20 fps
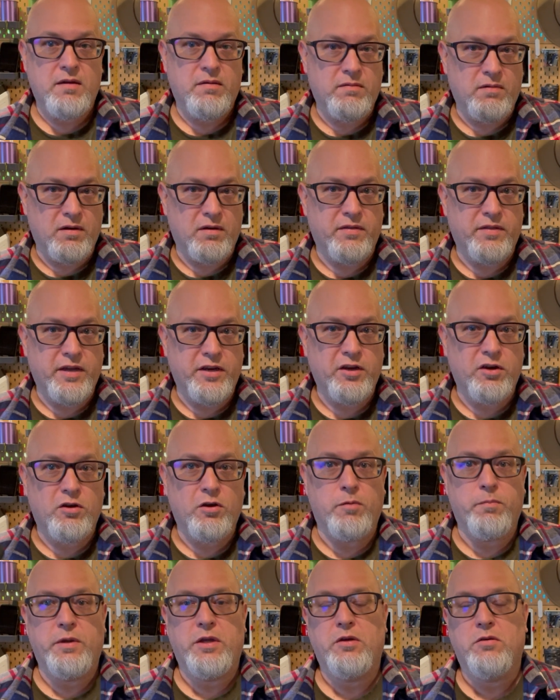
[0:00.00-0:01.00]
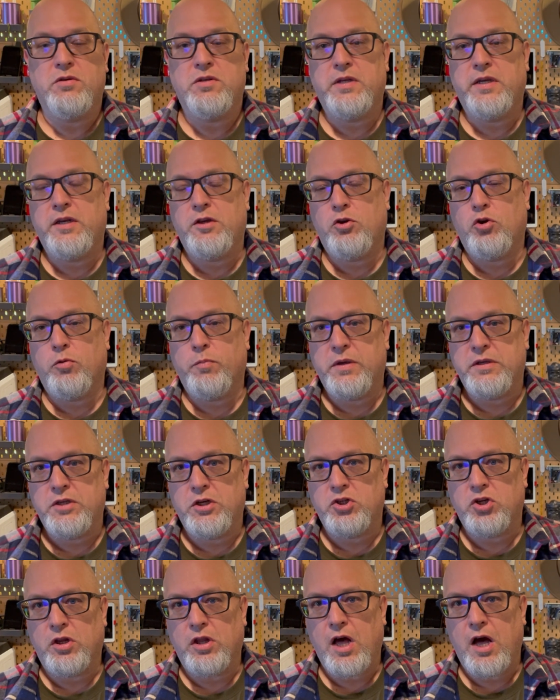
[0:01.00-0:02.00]
well, then you're gonna be using your
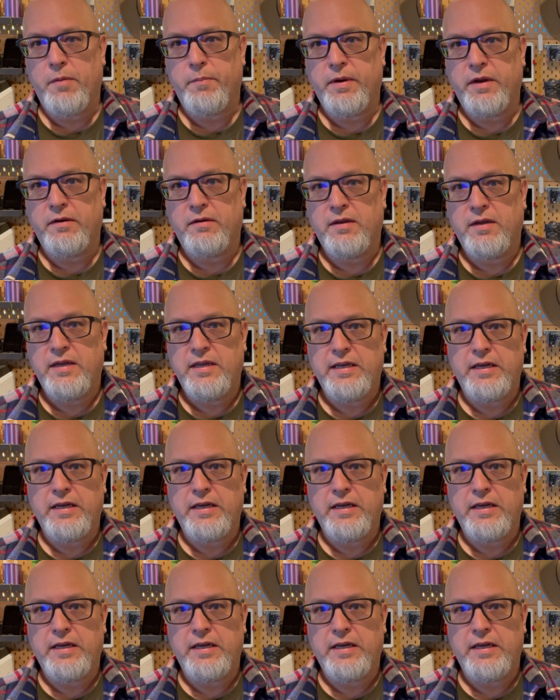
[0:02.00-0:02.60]
message allotment,